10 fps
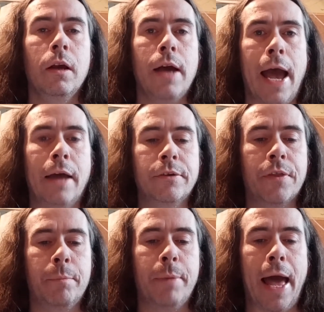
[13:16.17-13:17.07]
And
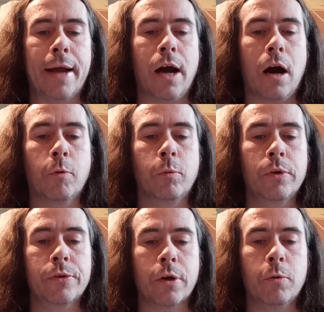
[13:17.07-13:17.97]
the black
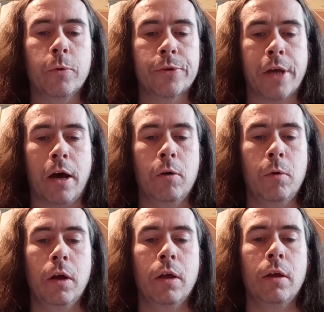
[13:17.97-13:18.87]
holes
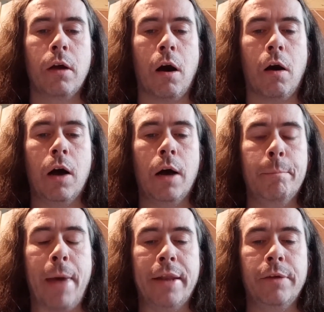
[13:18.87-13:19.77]
also are a
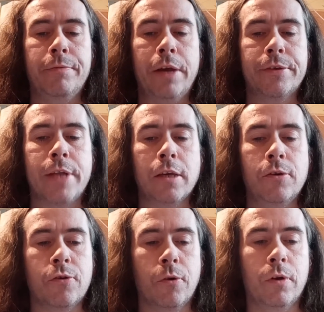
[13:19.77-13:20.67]

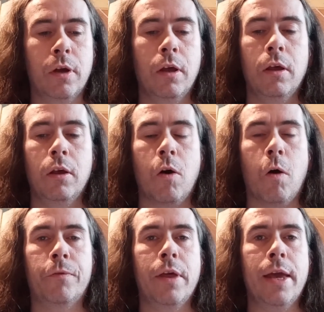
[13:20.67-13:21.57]
manifestation
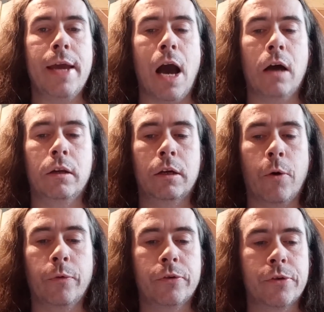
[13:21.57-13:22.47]
of the
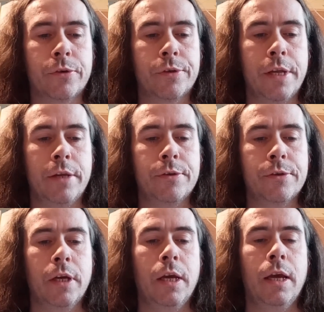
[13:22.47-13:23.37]

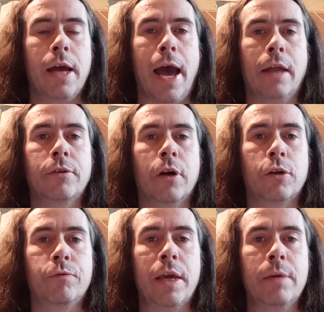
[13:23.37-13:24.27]
unconsciousness and
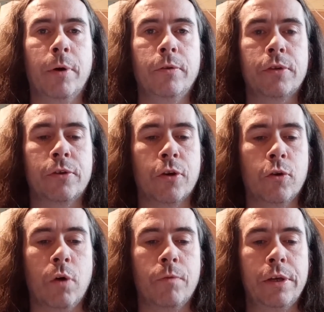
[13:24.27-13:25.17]
agreement
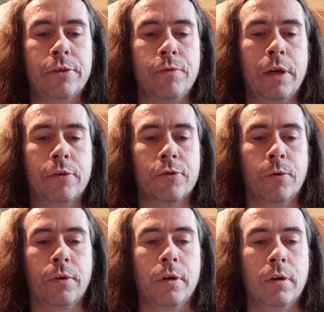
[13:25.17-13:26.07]
to a
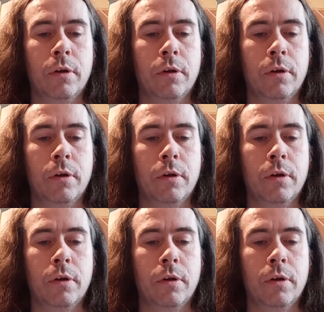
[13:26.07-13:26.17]
restriction.